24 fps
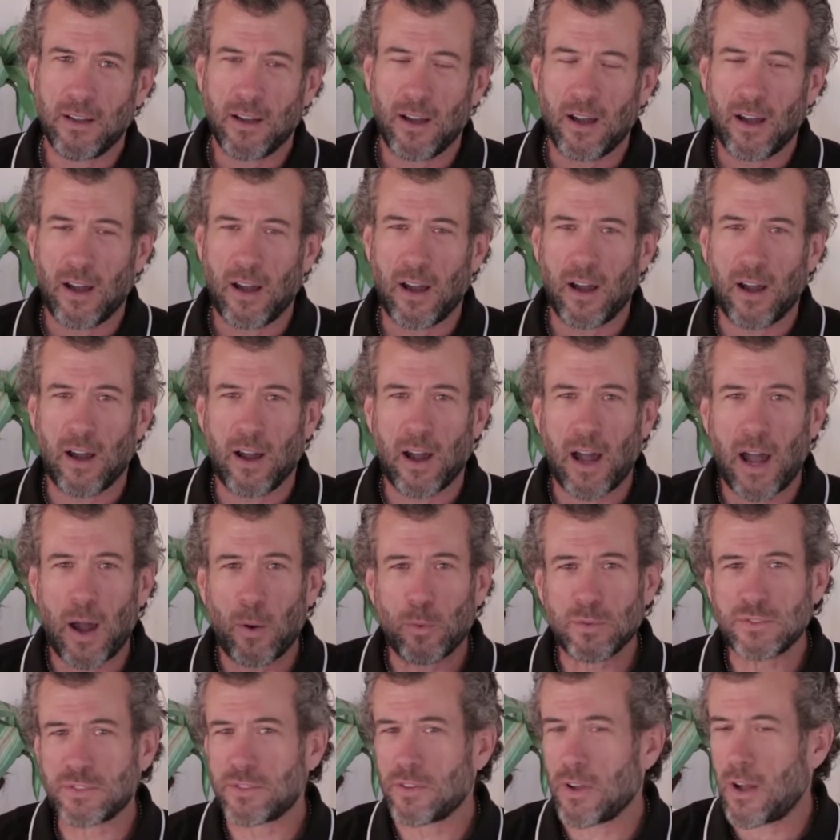I
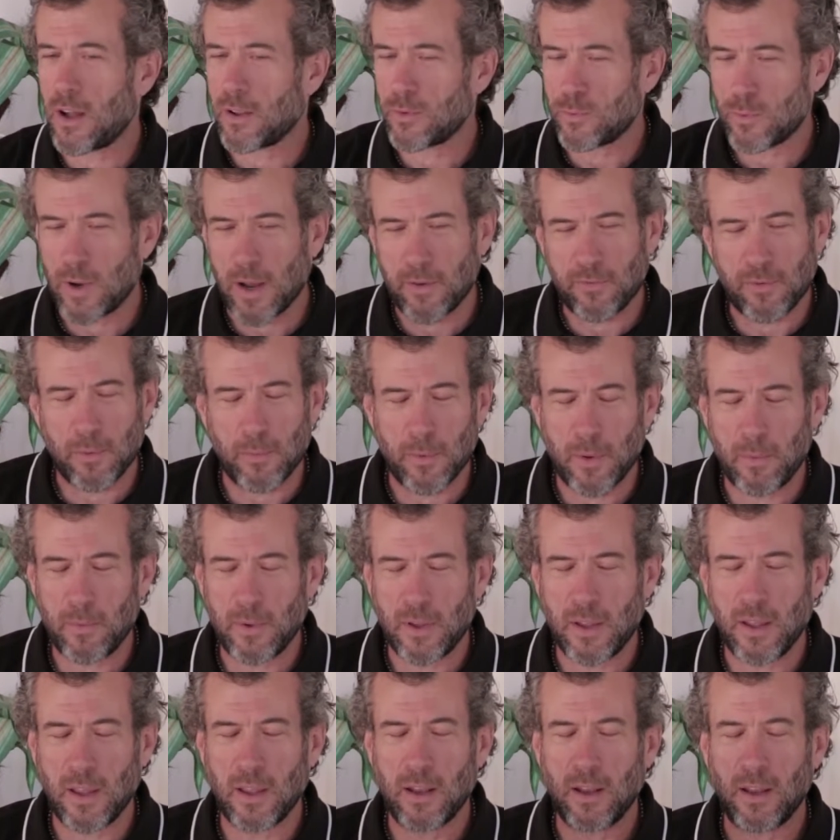was taught right from the
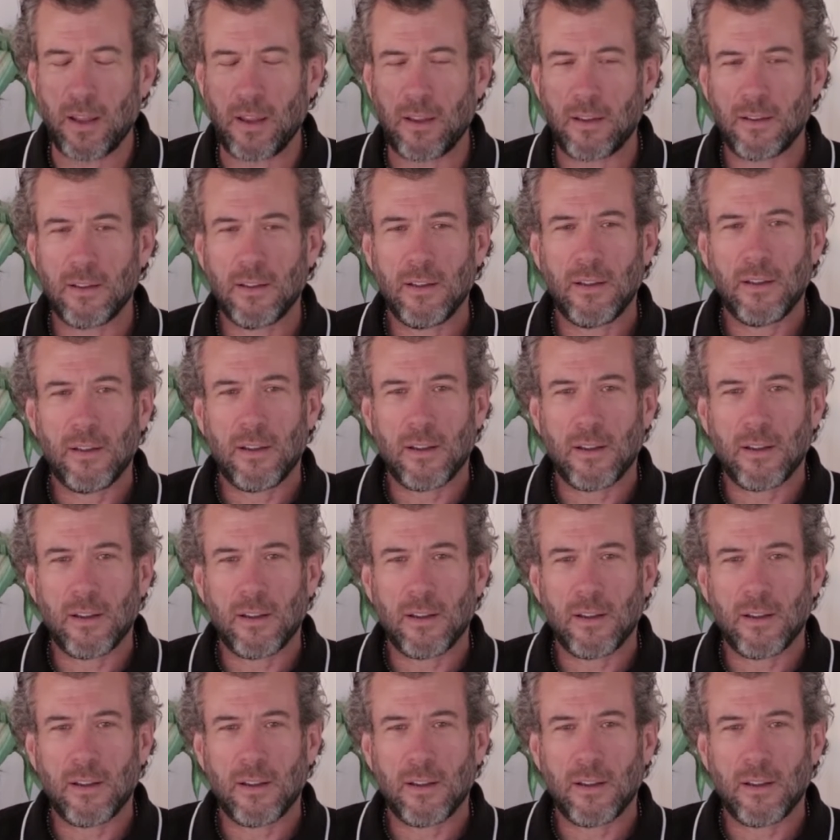beginning